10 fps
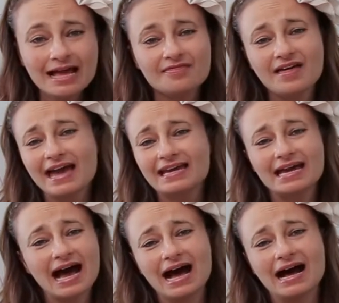They
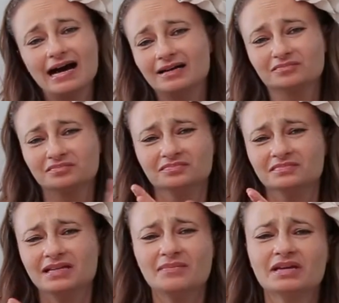are,
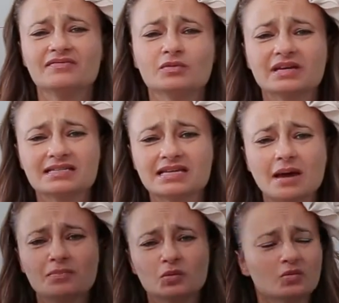let me give you an
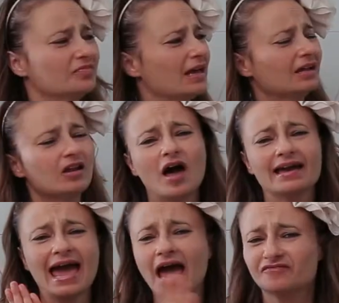example. They're like
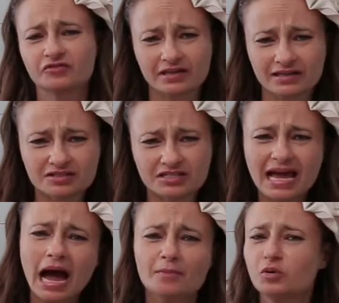Africans. You
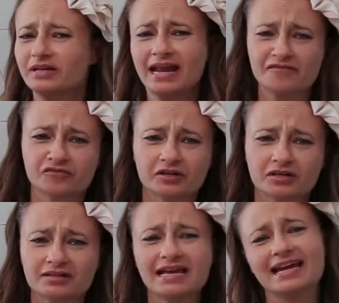can't put an
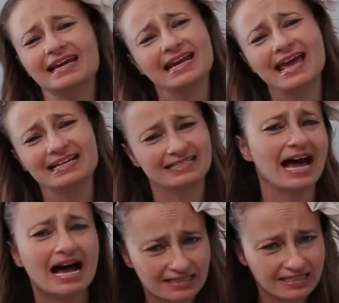African in
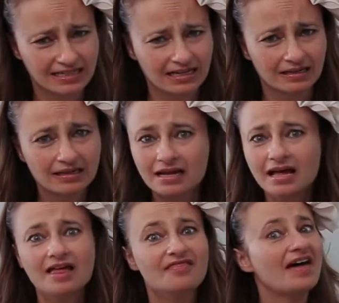Antarctica.
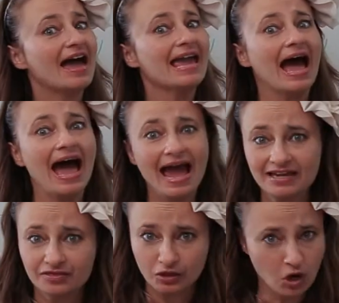They
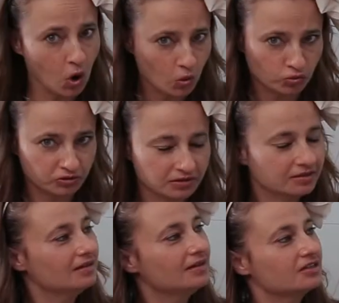hate the cold.
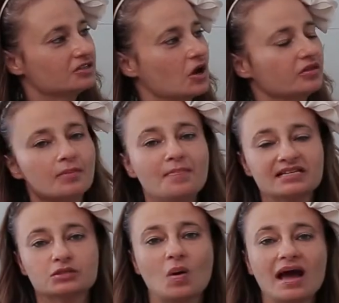So the
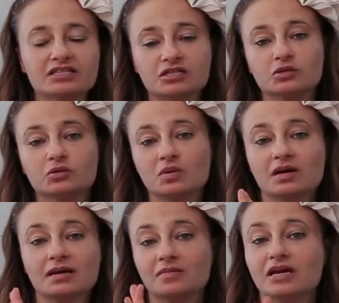best way to
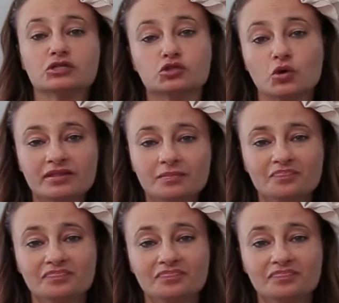enjoy them